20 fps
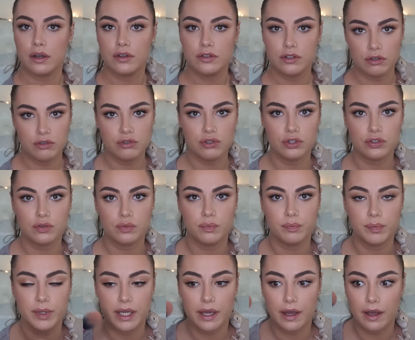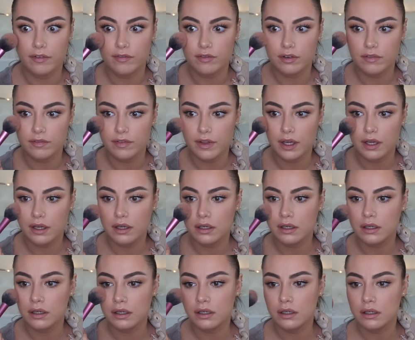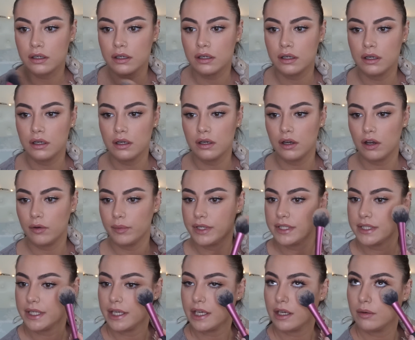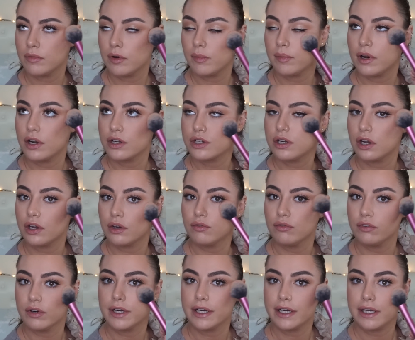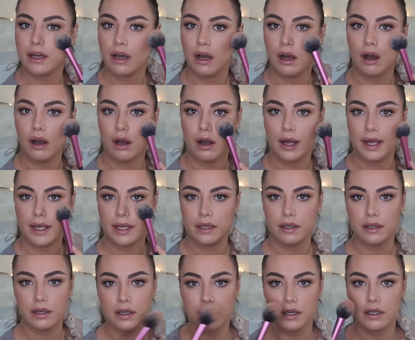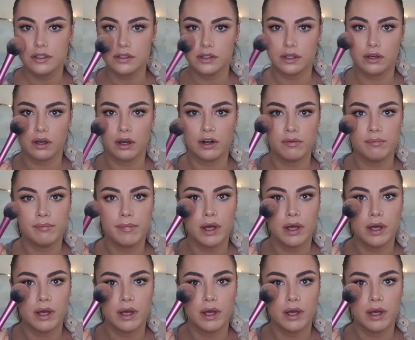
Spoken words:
so just be careful of that. I've been taking my blush like really high, so it kind of